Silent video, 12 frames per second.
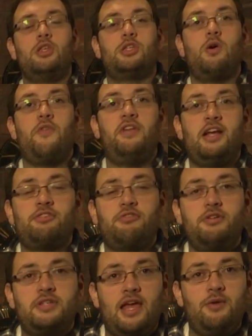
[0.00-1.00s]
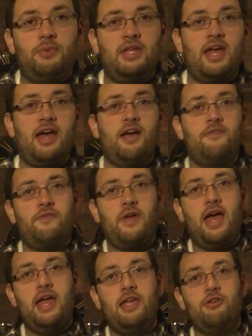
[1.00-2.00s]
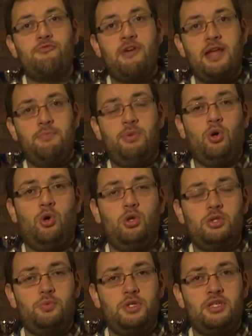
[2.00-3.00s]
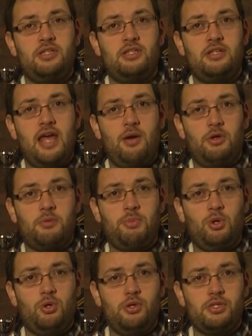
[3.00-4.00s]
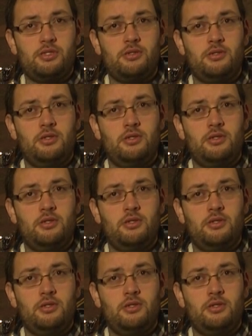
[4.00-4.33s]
So on the next row down we have a red port, which is a network port.